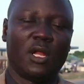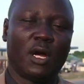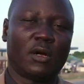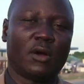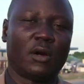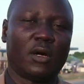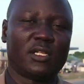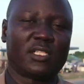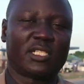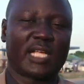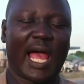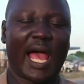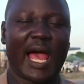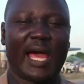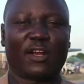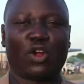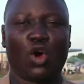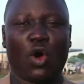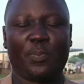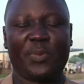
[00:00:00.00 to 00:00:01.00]
Locals
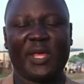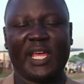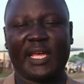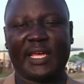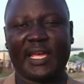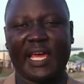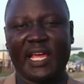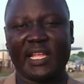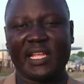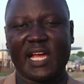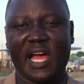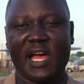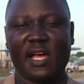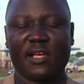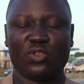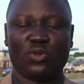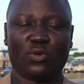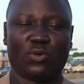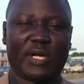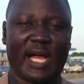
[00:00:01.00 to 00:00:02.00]
are hoping Kenya,
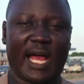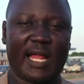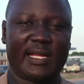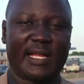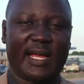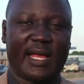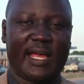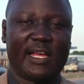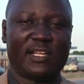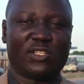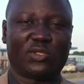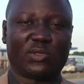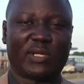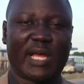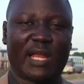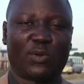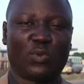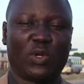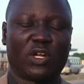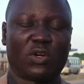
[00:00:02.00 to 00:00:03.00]
Uganda and
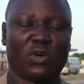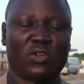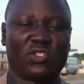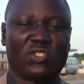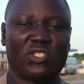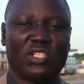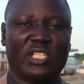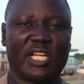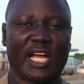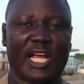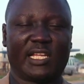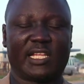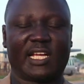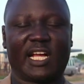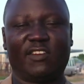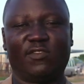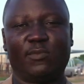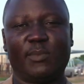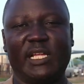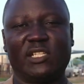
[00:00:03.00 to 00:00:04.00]
Sudan will consider the
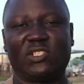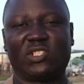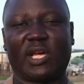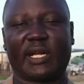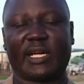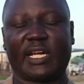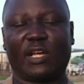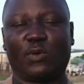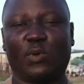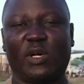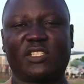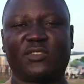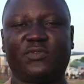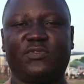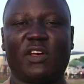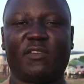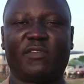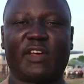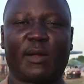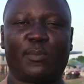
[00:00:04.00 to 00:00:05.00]
government's request
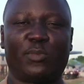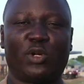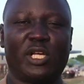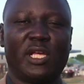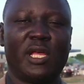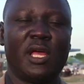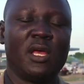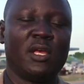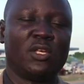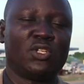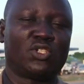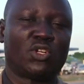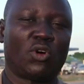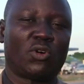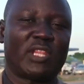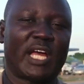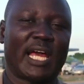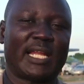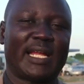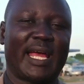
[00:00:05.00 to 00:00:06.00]
favorably
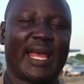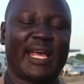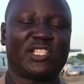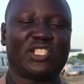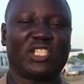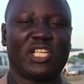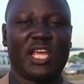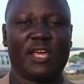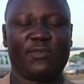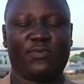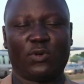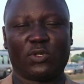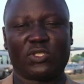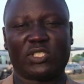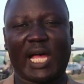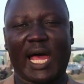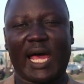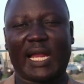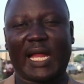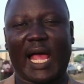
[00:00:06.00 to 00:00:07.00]
so that as
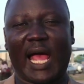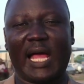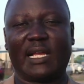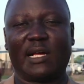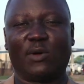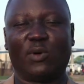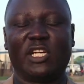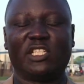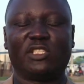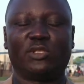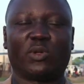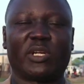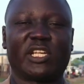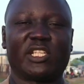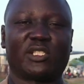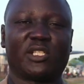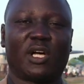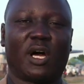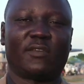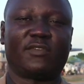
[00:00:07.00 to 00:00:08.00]
efforts are underway to
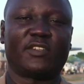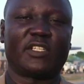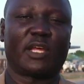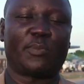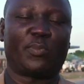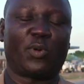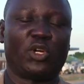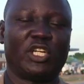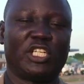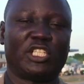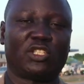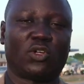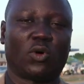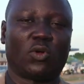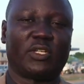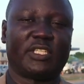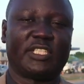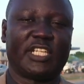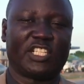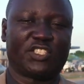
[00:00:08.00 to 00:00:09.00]
resolve the
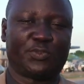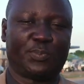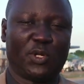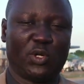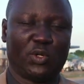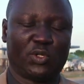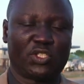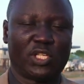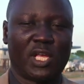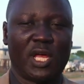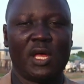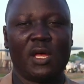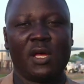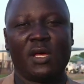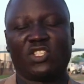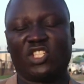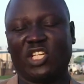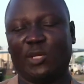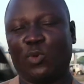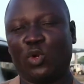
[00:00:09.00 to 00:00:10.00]
political disputes,
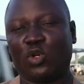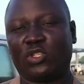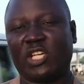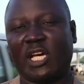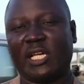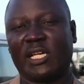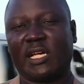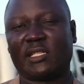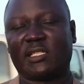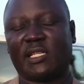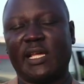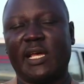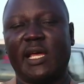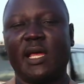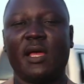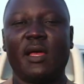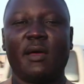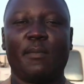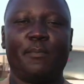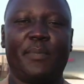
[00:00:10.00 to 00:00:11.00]
simultaneously
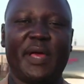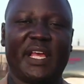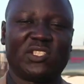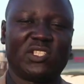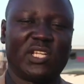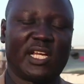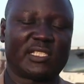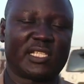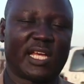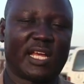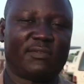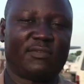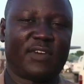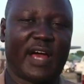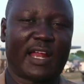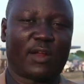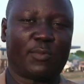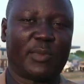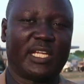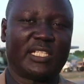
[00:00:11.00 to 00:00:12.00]
business
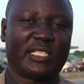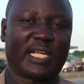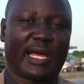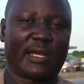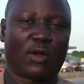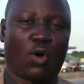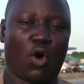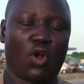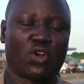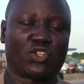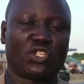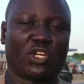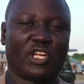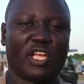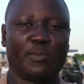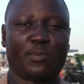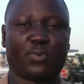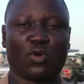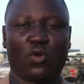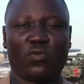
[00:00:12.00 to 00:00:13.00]
environment can also
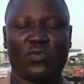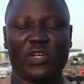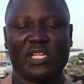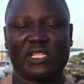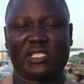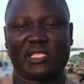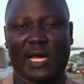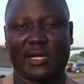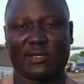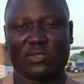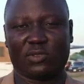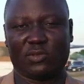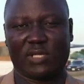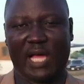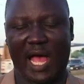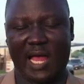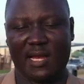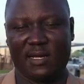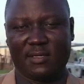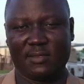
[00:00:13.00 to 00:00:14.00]
improve in South
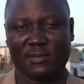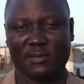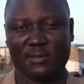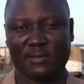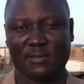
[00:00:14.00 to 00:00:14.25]
Sudan.